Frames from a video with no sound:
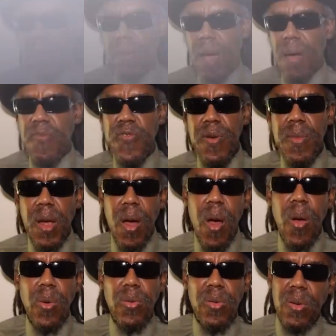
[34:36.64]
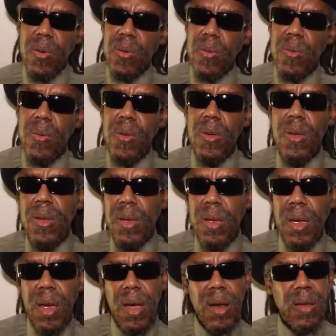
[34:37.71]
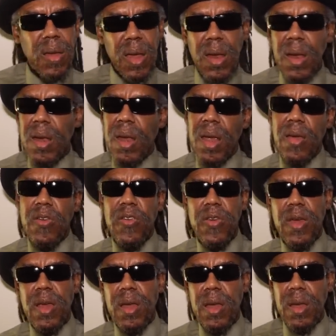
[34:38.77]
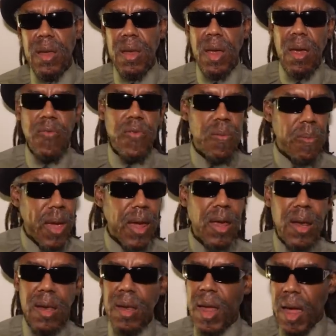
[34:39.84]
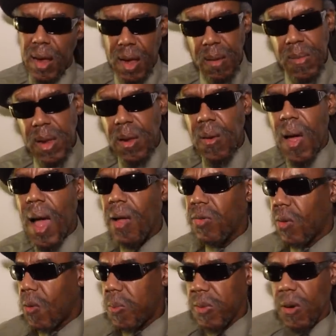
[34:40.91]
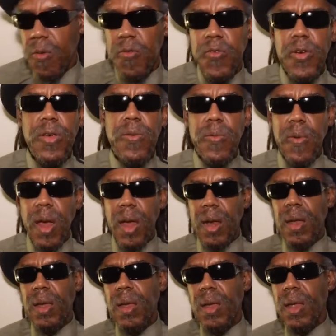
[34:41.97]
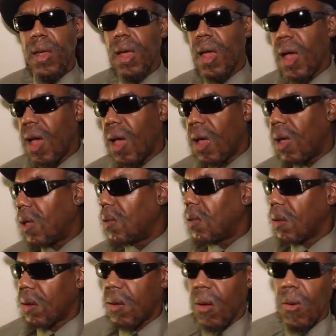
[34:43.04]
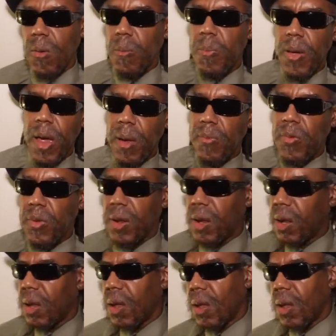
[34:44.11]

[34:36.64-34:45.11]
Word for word: I'm from the old school, not this internet shit. I'm from back in the day. I come in your house, open your refrigerator. Ah, Coke, Pepsi.